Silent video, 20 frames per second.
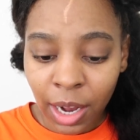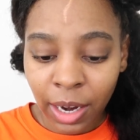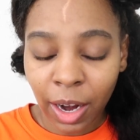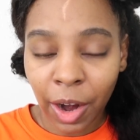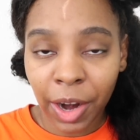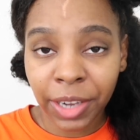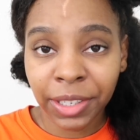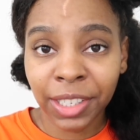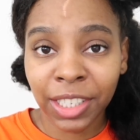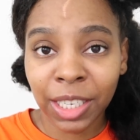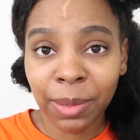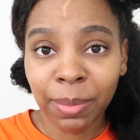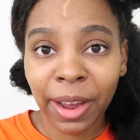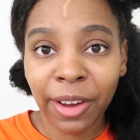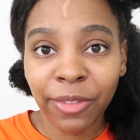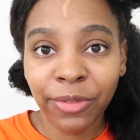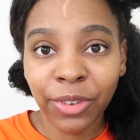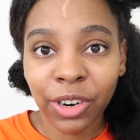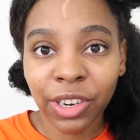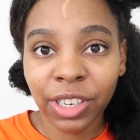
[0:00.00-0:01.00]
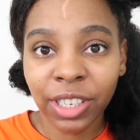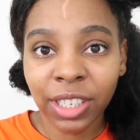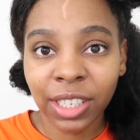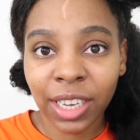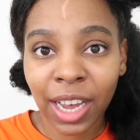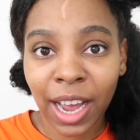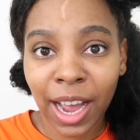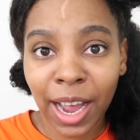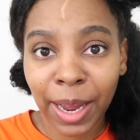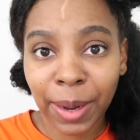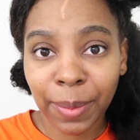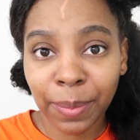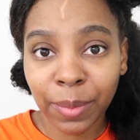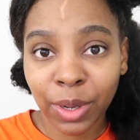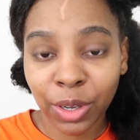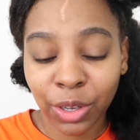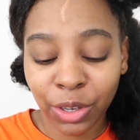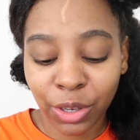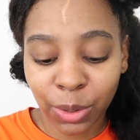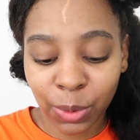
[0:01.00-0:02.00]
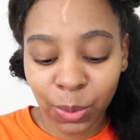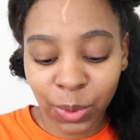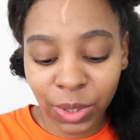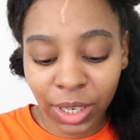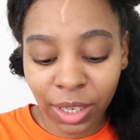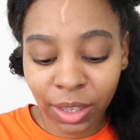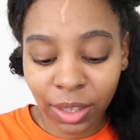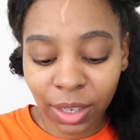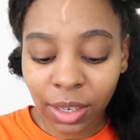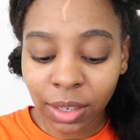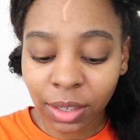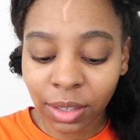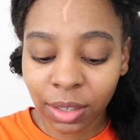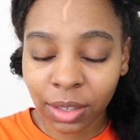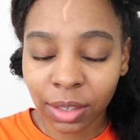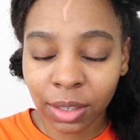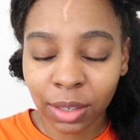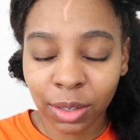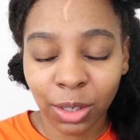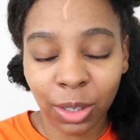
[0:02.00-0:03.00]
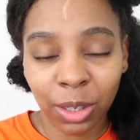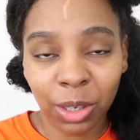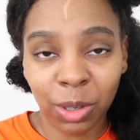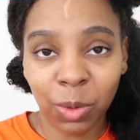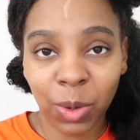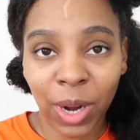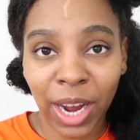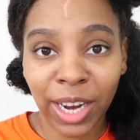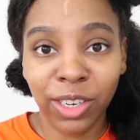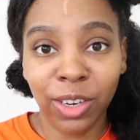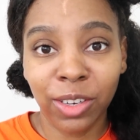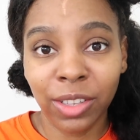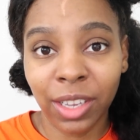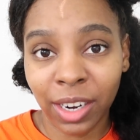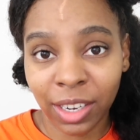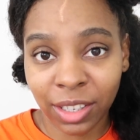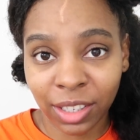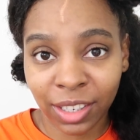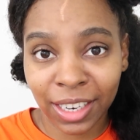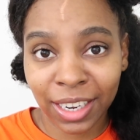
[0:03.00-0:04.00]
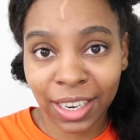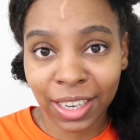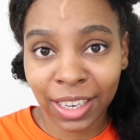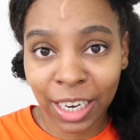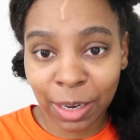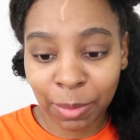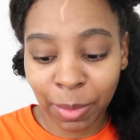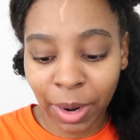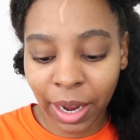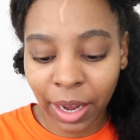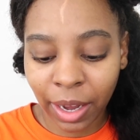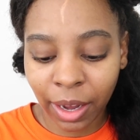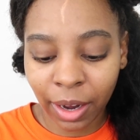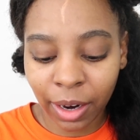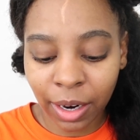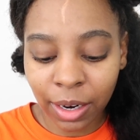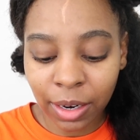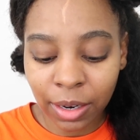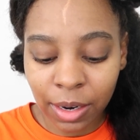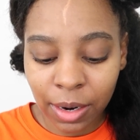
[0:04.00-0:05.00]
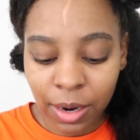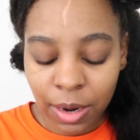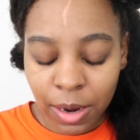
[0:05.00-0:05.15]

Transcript: Now this is my first time using this, so I know that it's gonna clean my hair,